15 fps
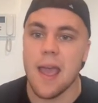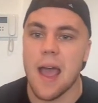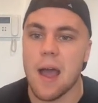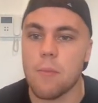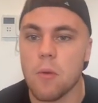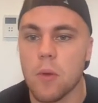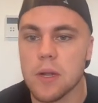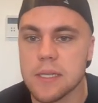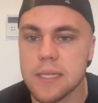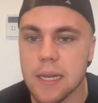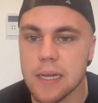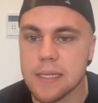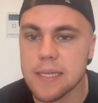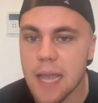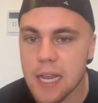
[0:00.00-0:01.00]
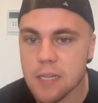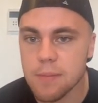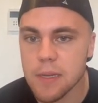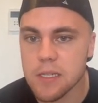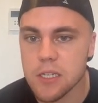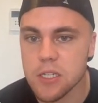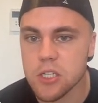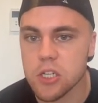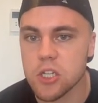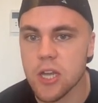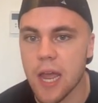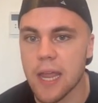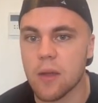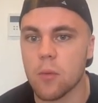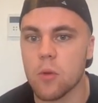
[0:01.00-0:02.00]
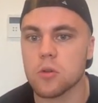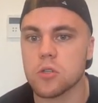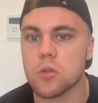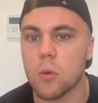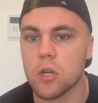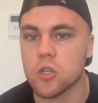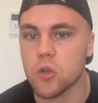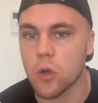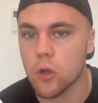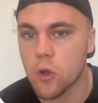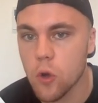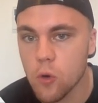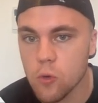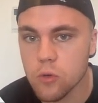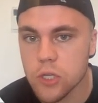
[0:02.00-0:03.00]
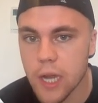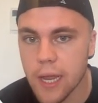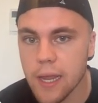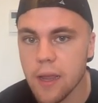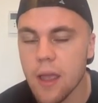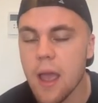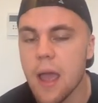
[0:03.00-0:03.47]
and we want to send a text message to Jake, and we also want to try and call Jake,